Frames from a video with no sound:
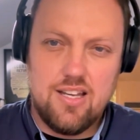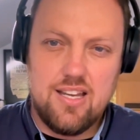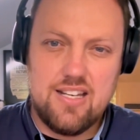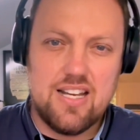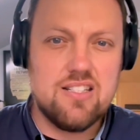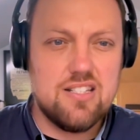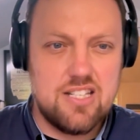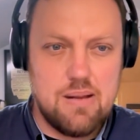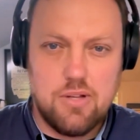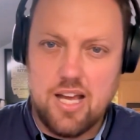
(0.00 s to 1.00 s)
it doesn't
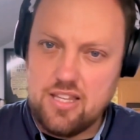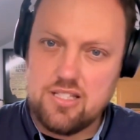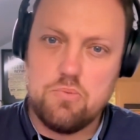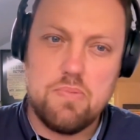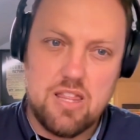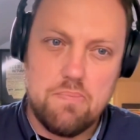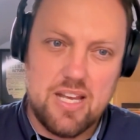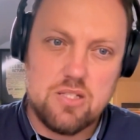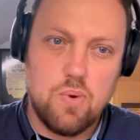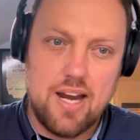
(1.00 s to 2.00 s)
seem like this would be the
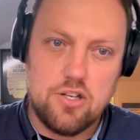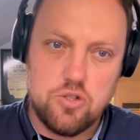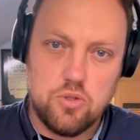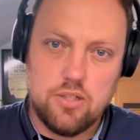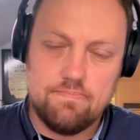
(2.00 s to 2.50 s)
best way to do it.